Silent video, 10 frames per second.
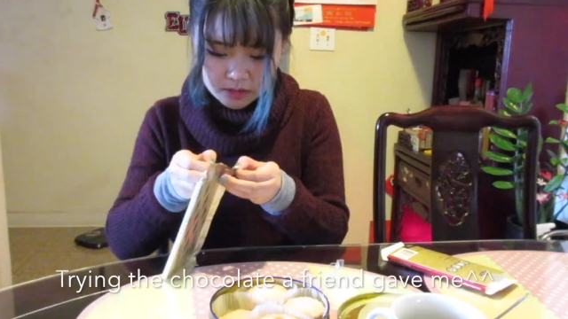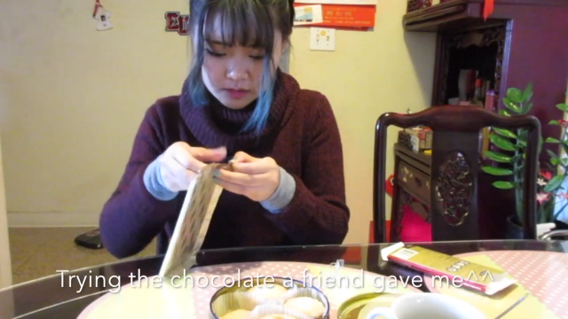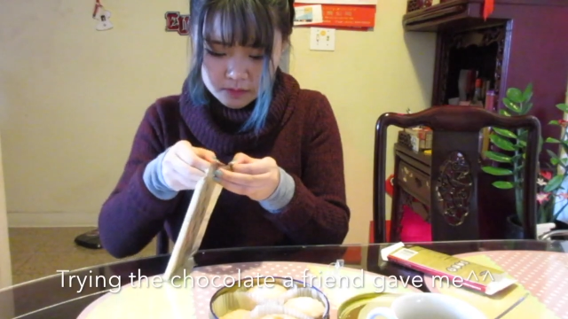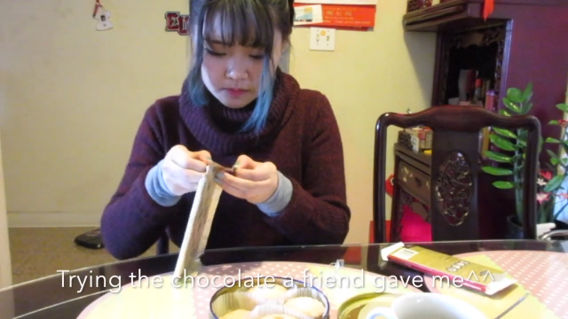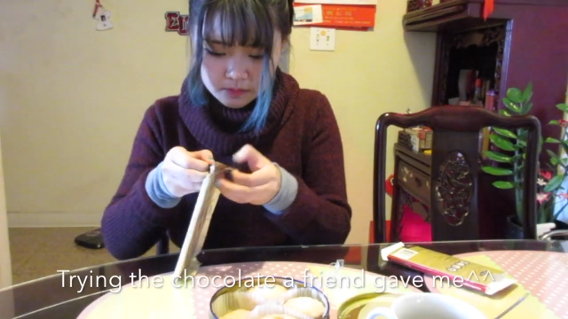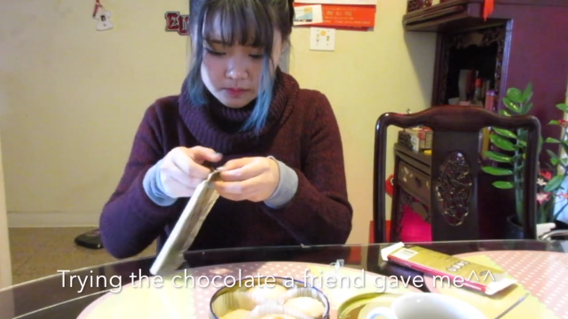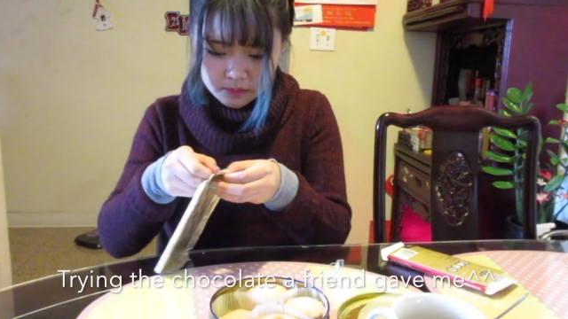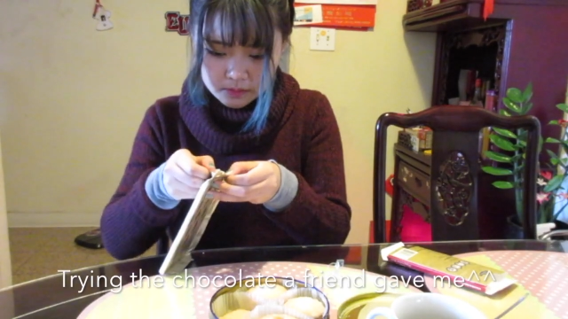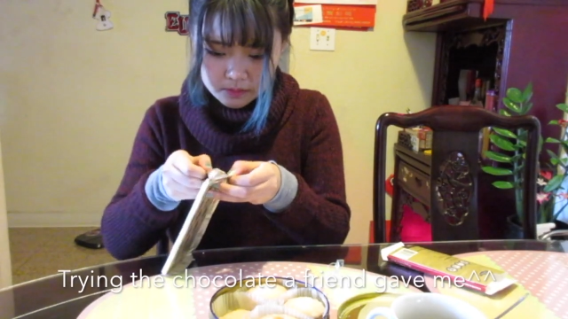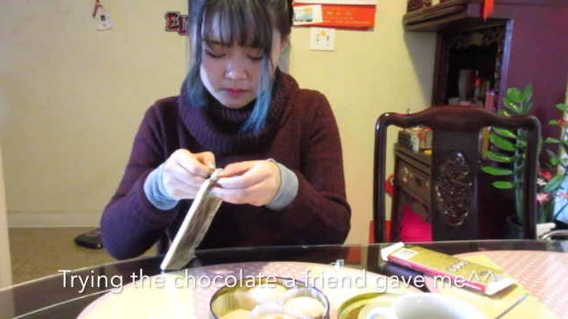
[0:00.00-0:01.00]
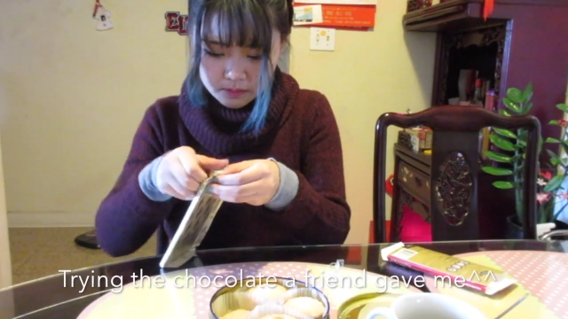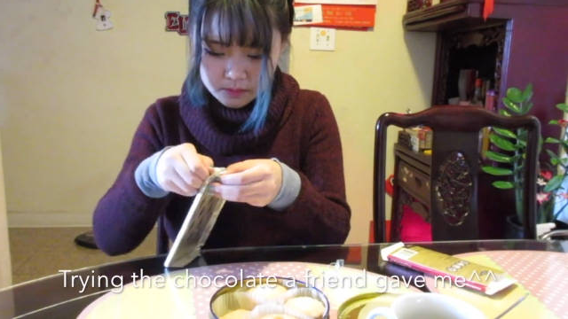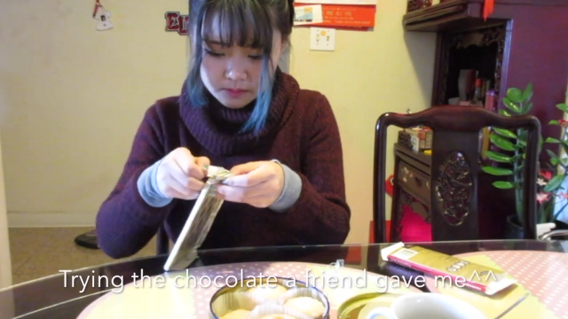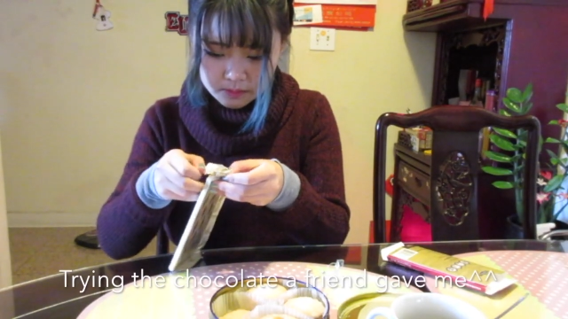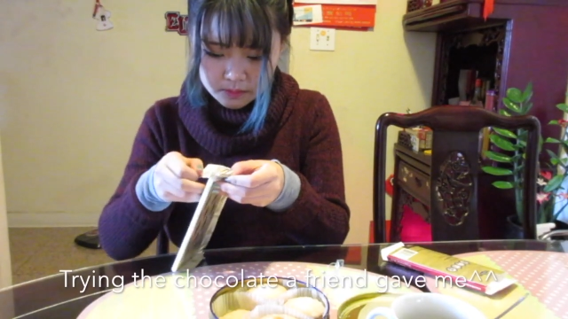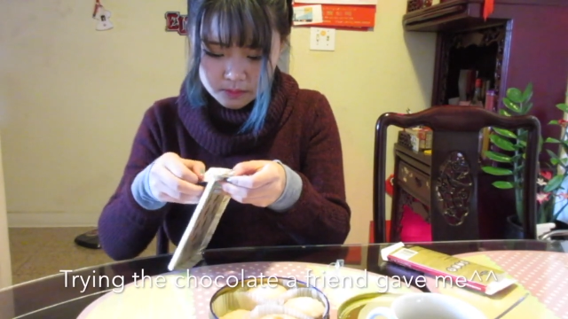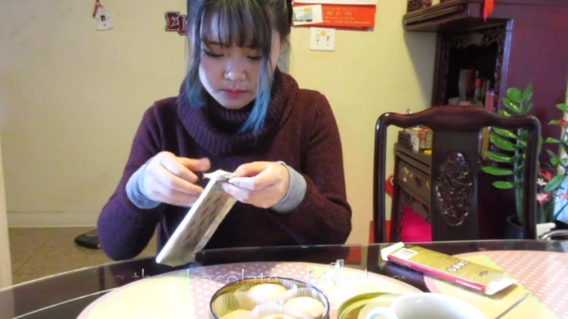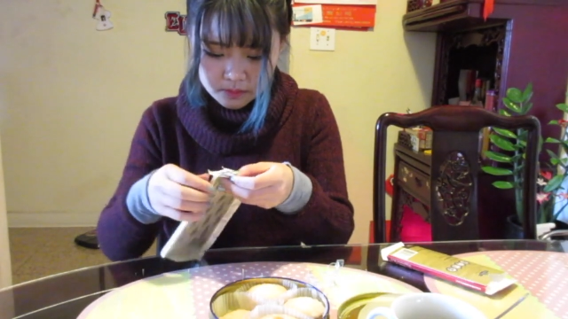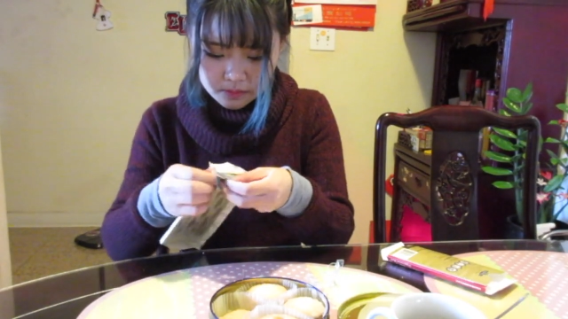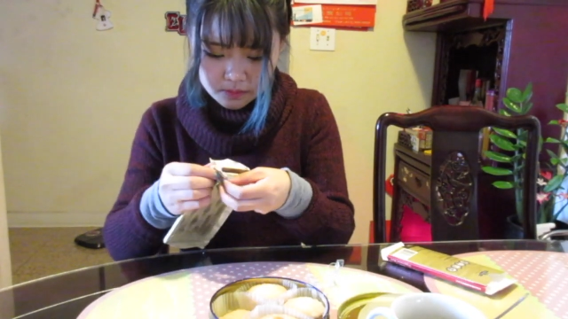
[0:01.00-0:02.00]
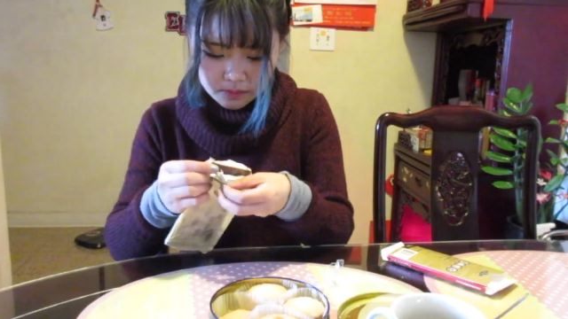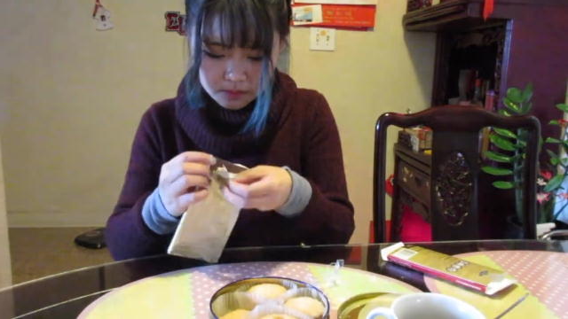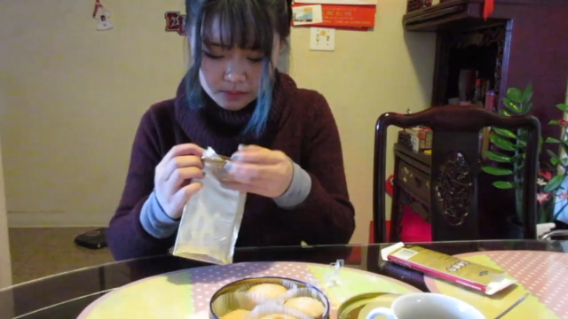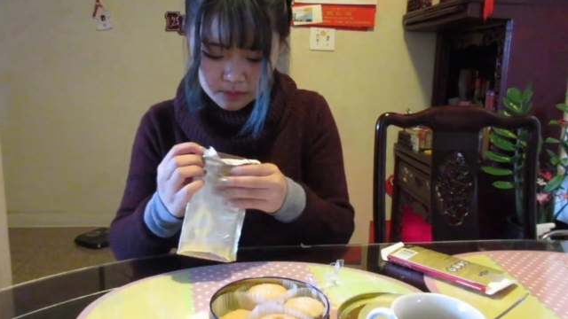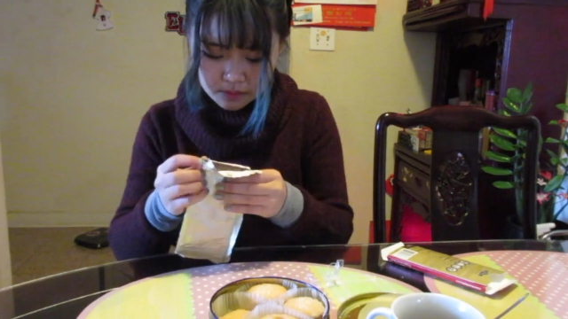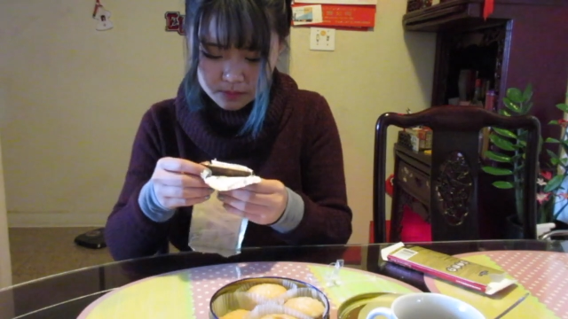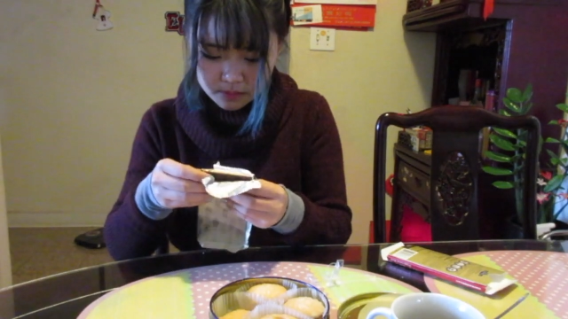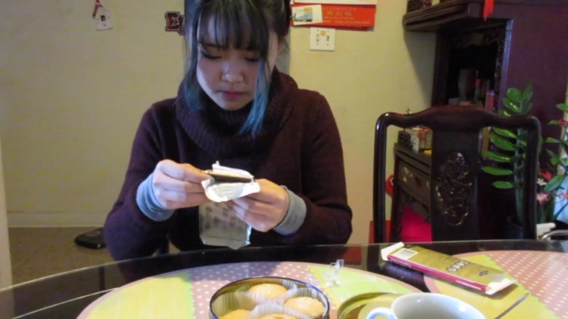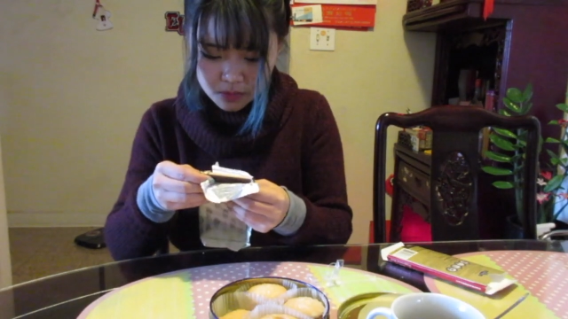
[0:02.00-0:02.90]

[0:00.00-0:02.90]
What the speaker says: No one is speaking in this clip.